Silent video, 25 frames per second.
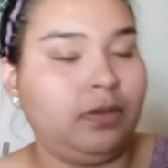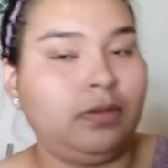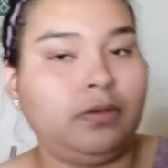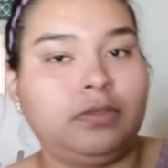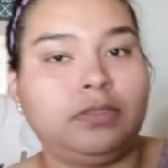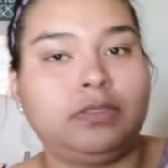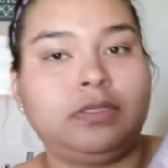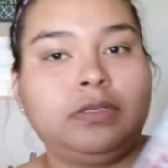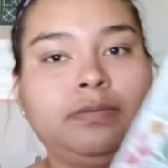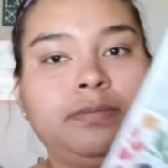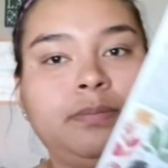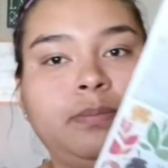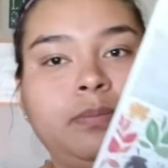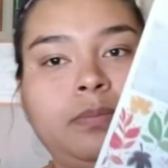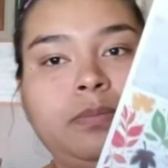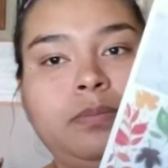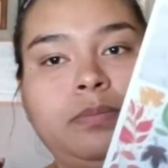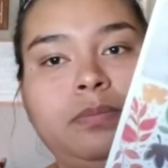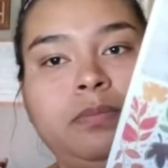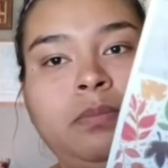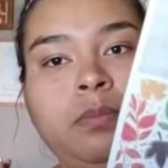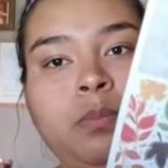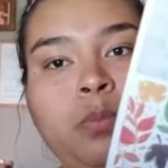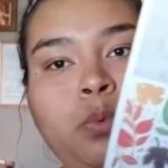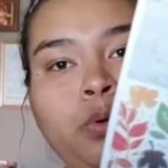Here's some
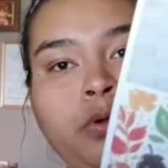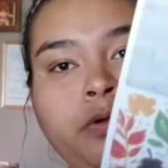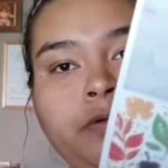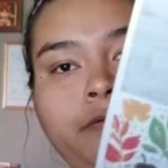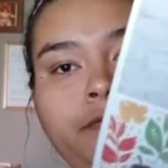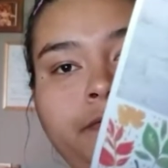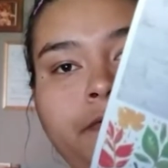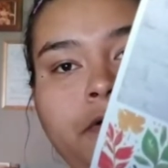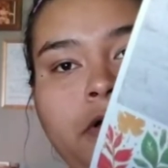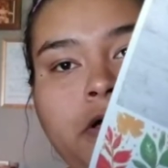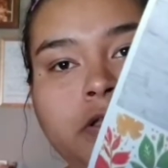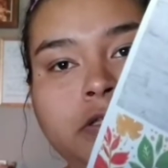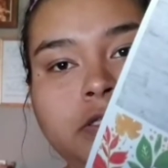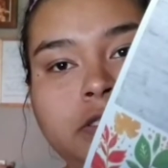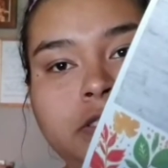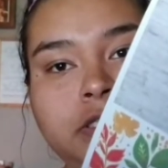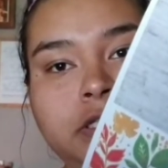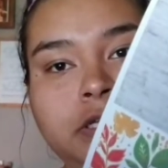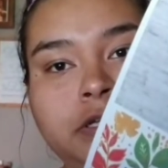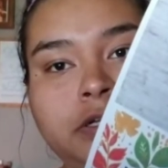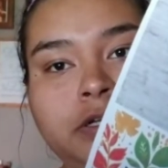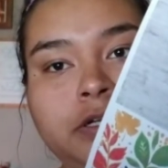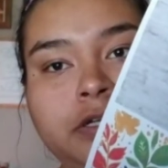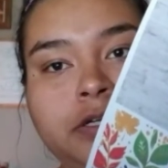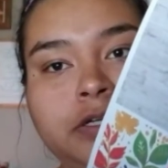six. More fall
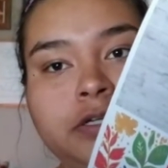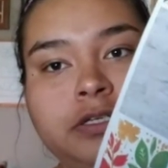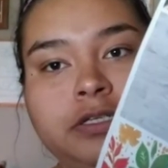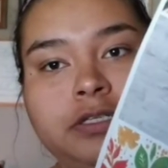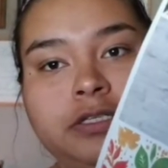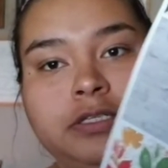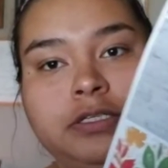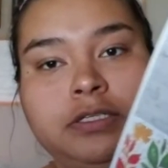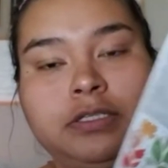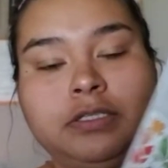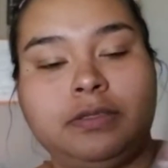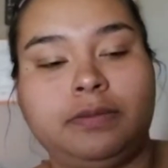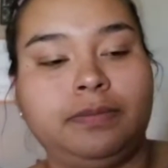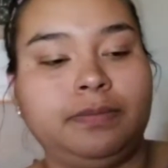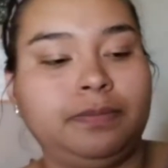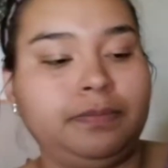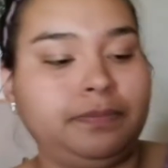stickers.